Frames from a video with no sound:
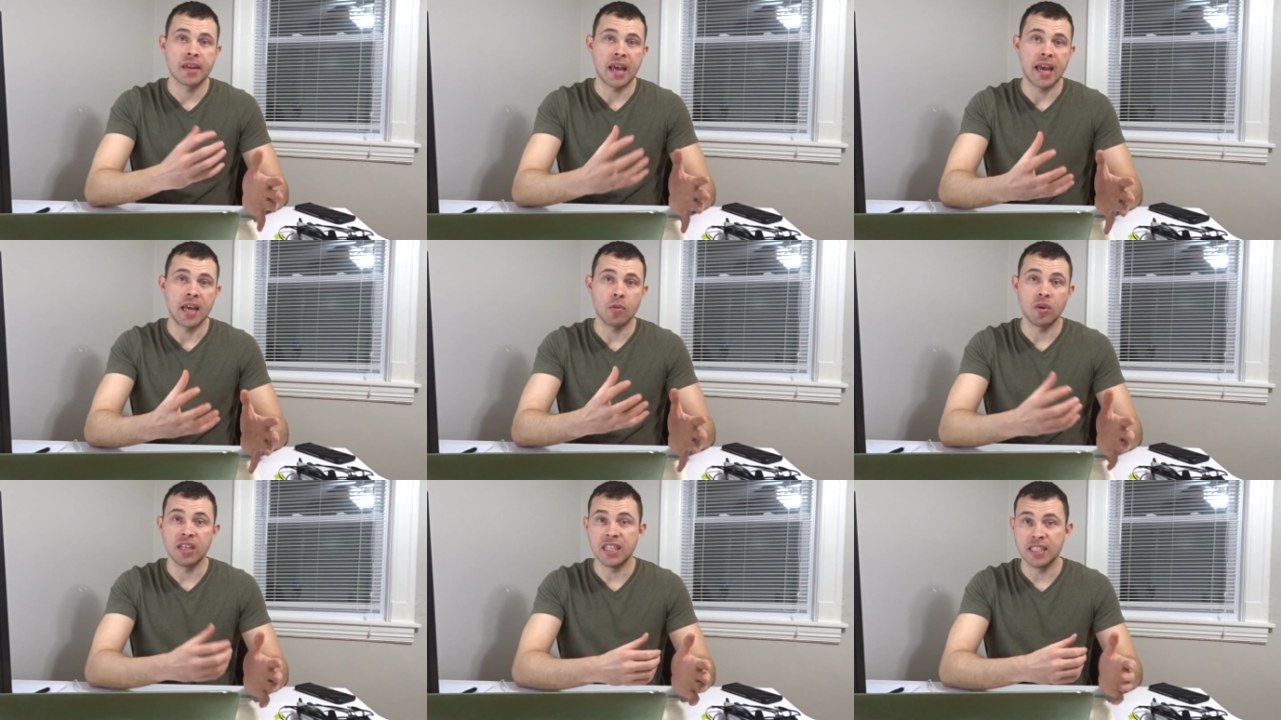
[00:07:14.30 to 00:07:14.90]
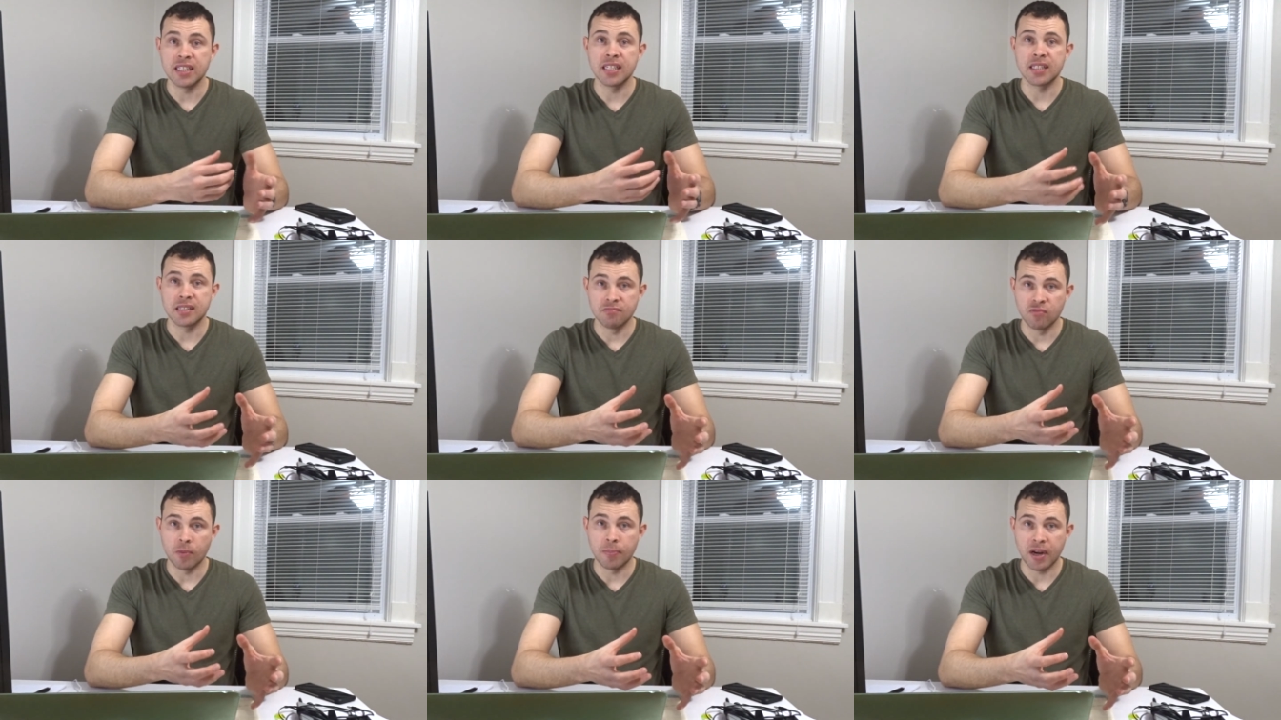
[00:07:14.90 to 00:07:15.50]
hey, we need
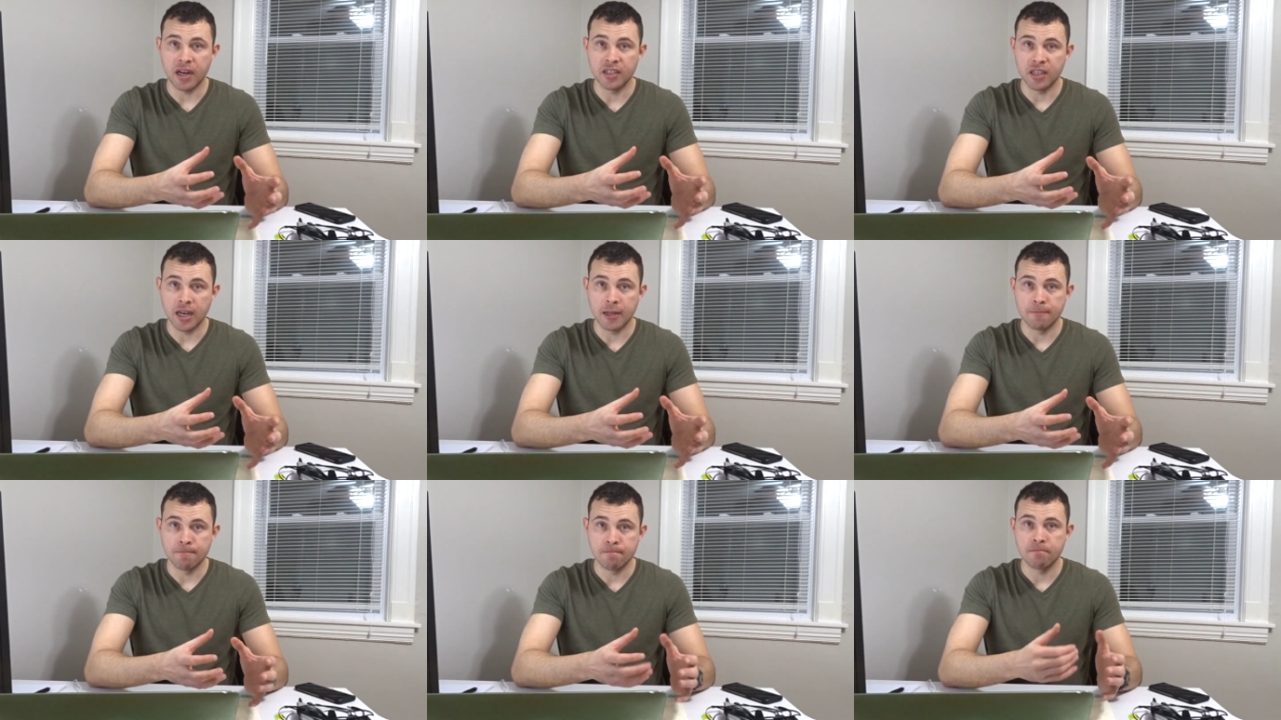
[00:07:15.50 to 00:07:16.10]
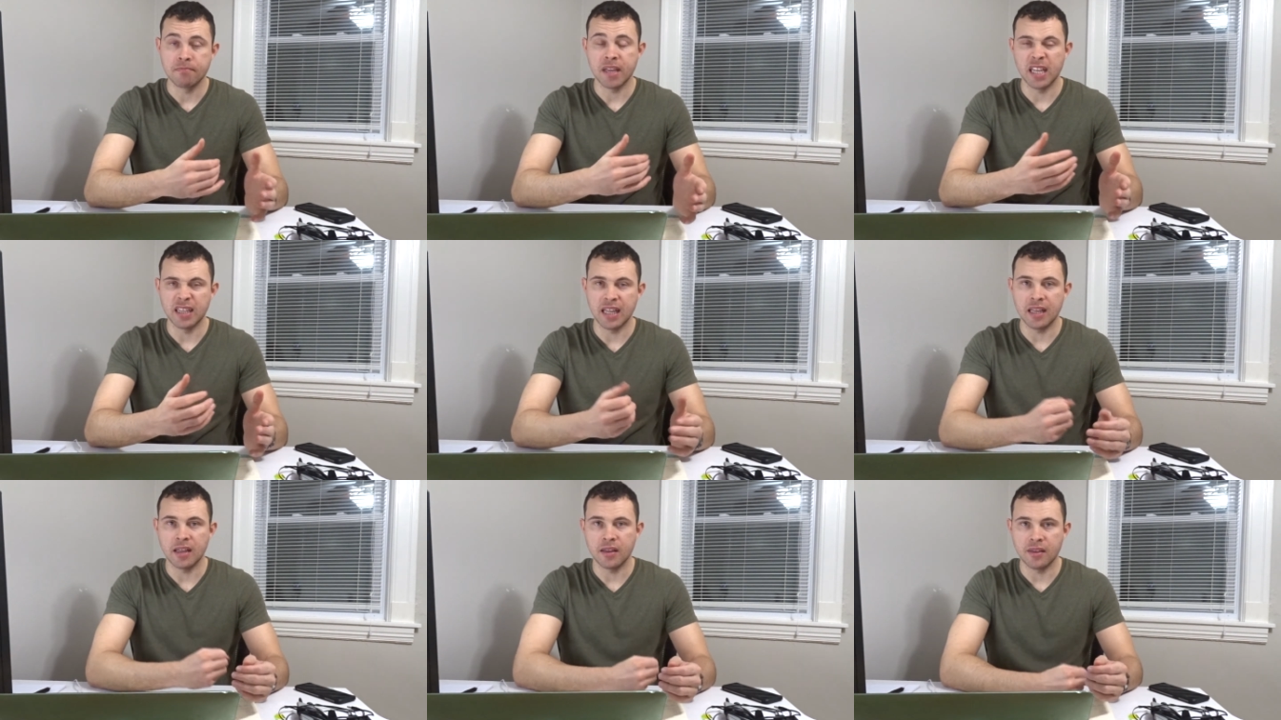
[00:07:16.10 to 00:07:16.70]
this repair done. And
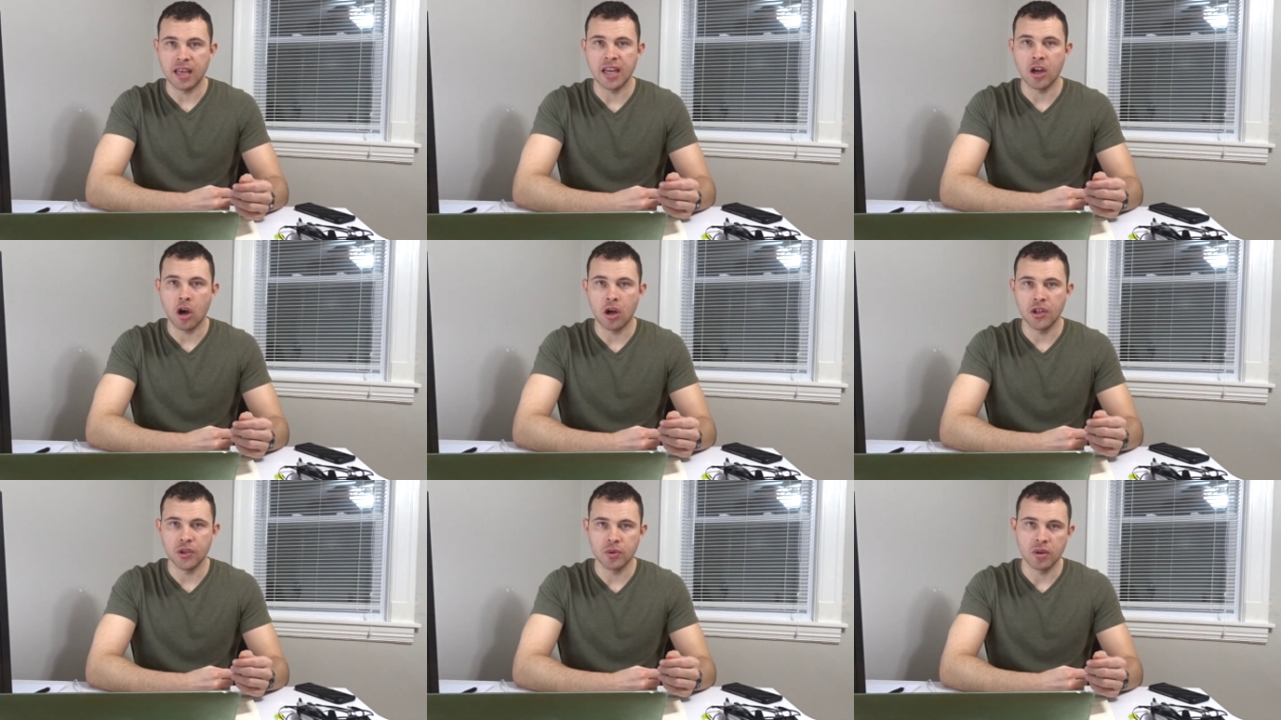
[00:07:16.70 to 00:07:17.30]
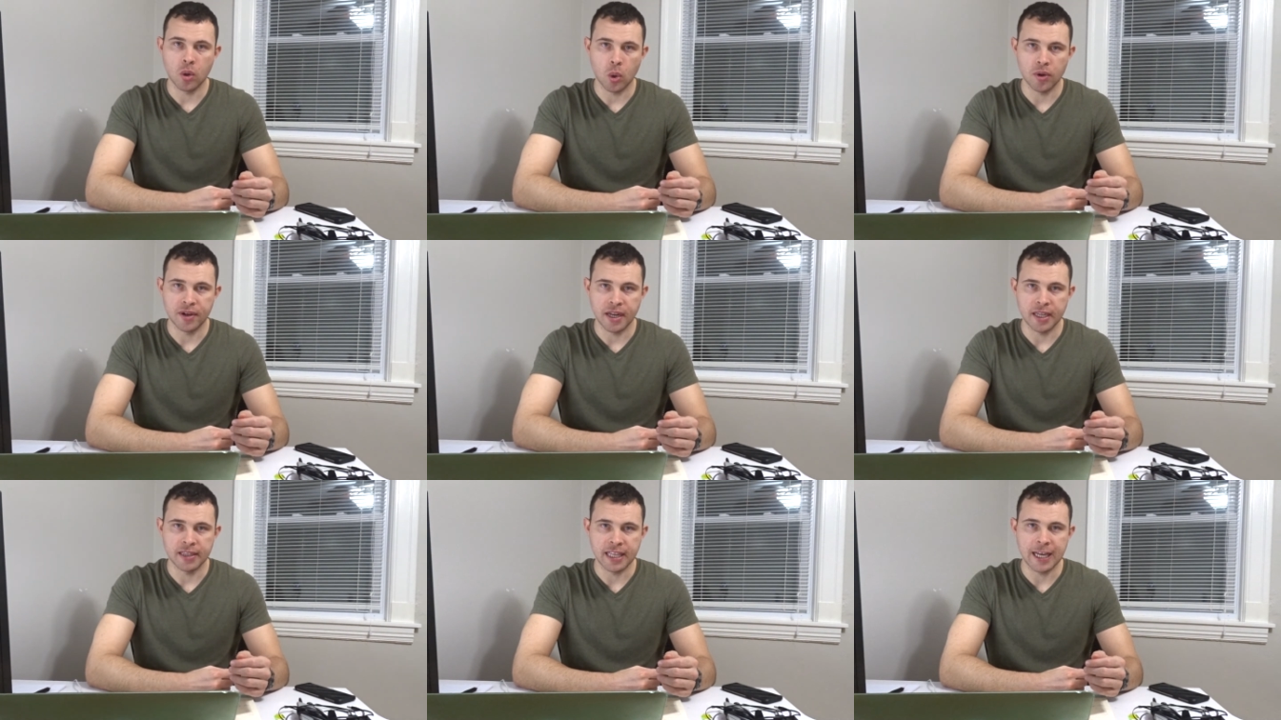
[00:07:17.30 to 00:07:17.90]
it, they call you and
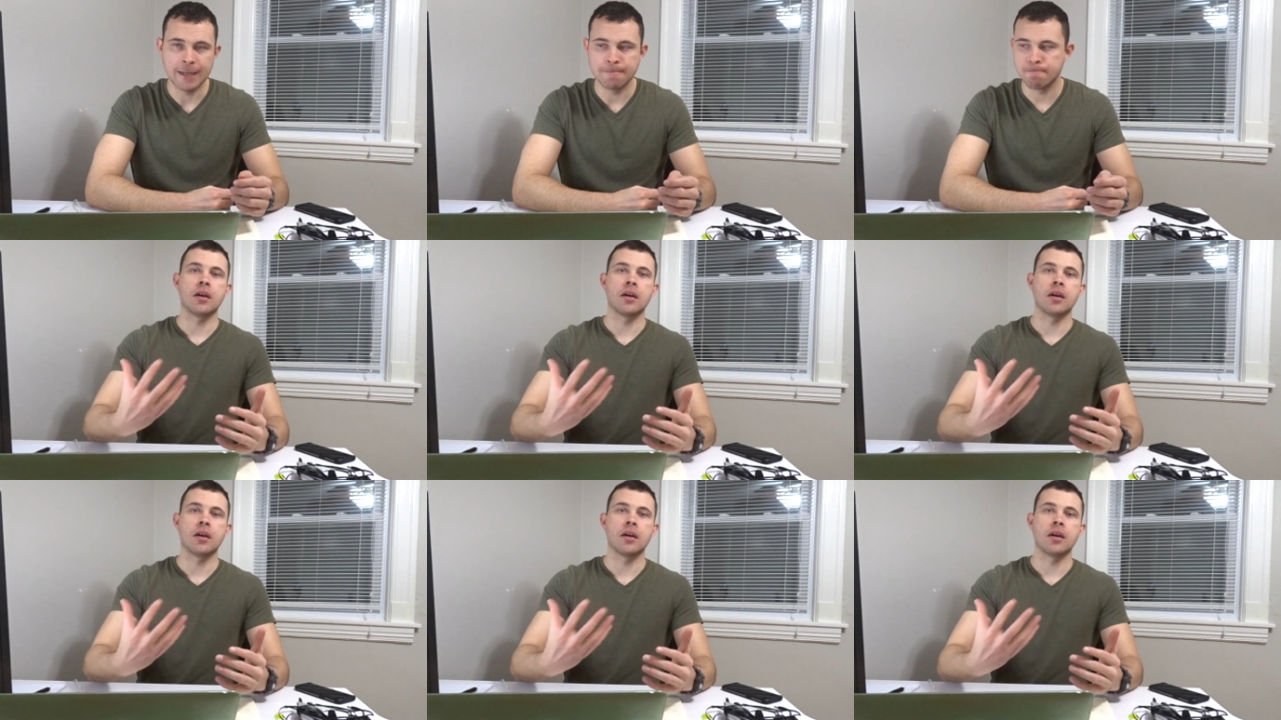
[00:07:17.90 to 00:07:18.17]
coordinate that.